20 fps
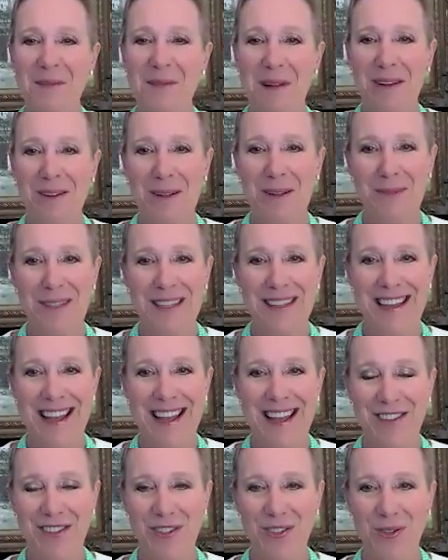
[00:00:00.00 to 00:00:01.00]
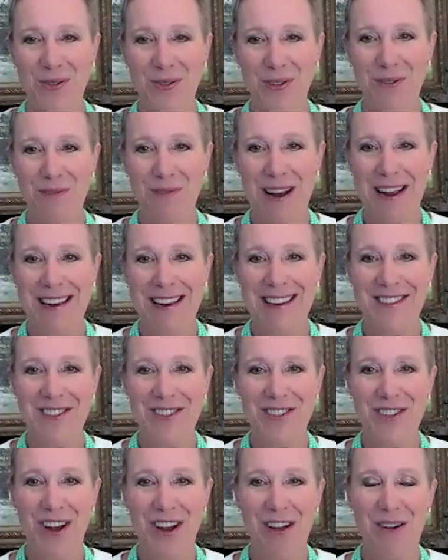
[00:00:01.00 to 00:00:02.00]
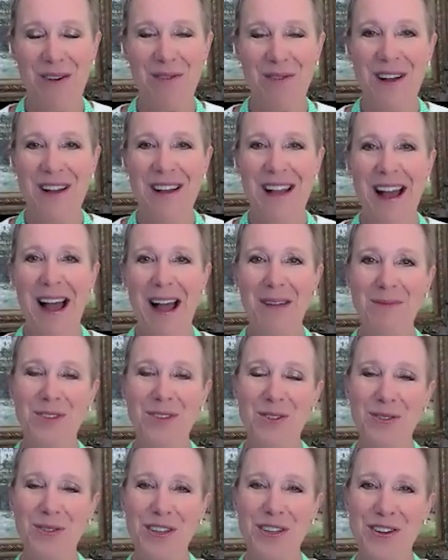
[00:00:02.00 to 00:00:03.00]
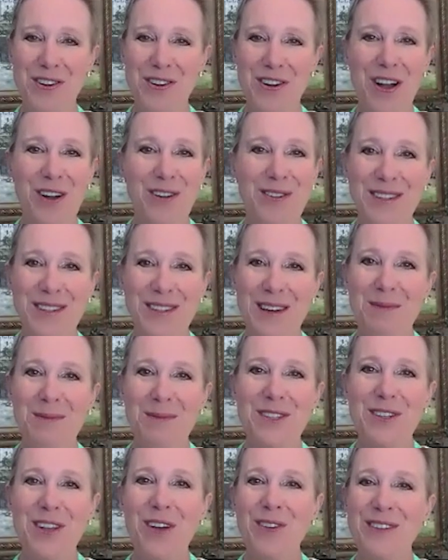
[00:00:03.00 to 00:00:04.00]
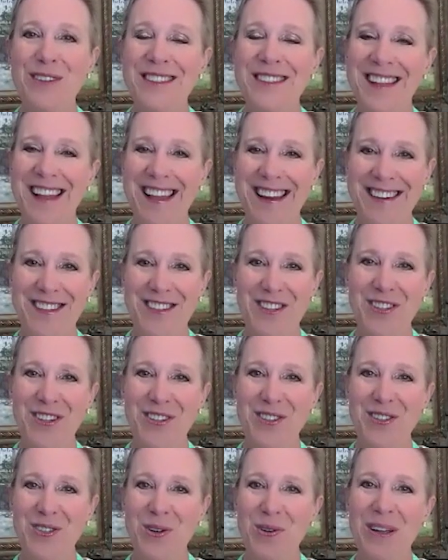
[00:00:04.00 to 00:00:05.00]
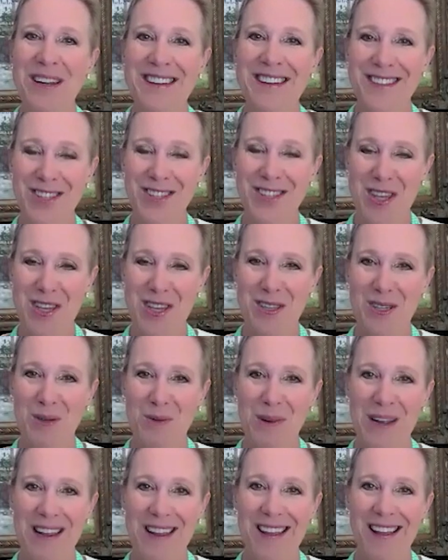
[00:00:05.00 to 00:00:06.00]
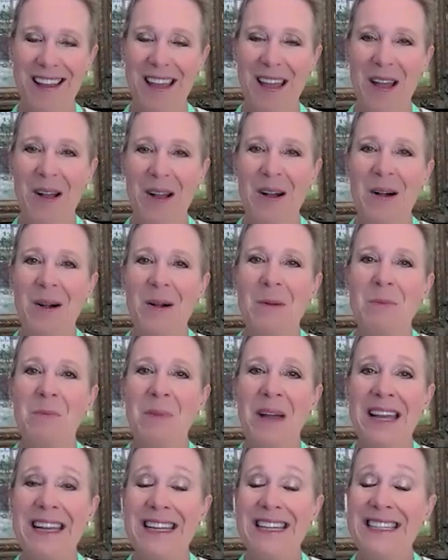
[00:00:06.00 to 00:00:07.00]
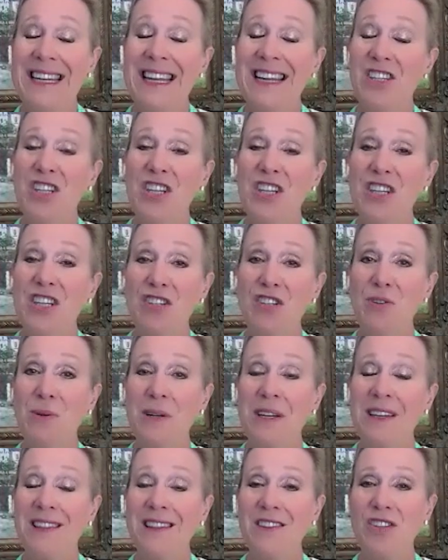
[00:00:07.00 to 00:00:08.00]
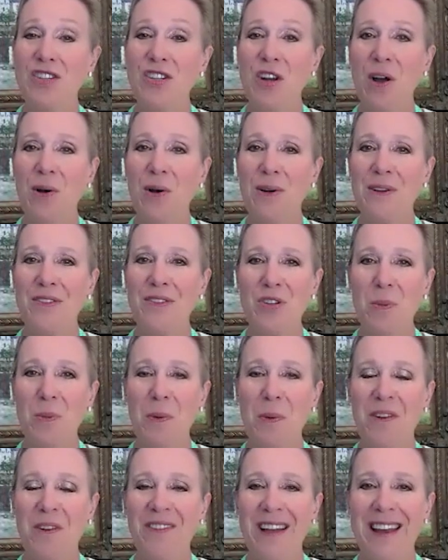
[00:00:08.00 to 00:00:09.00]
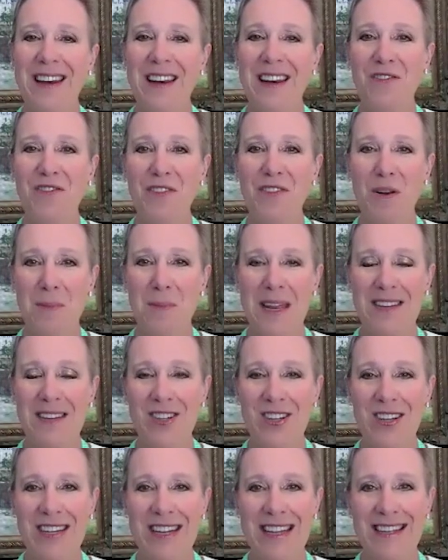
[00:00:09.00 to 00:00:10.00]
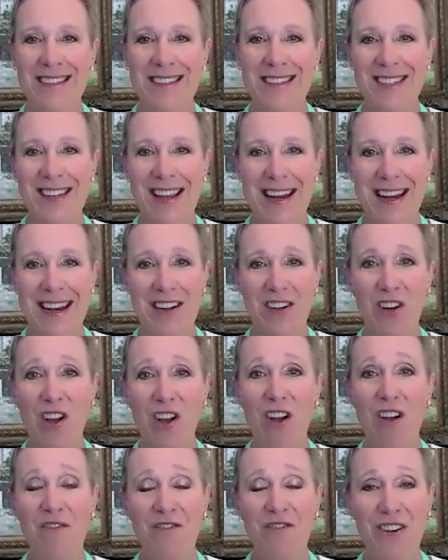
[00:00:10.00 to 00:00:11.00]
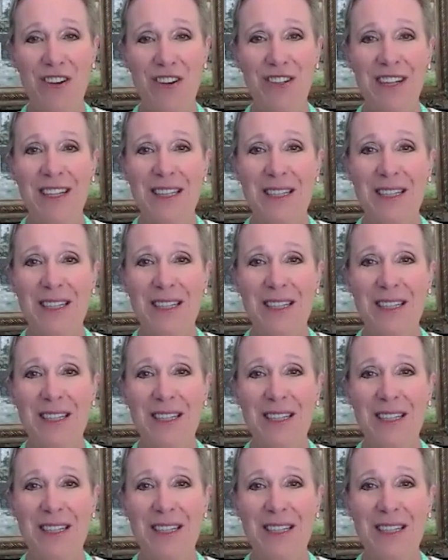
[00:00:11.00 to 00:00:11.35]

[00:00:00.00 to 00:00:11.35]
Welcome to the Ask Julie Ryan show. I'm Julie, your host, and I'm so delighted you could join us this week. My intention in doing this show is to provide information, insight, and comfort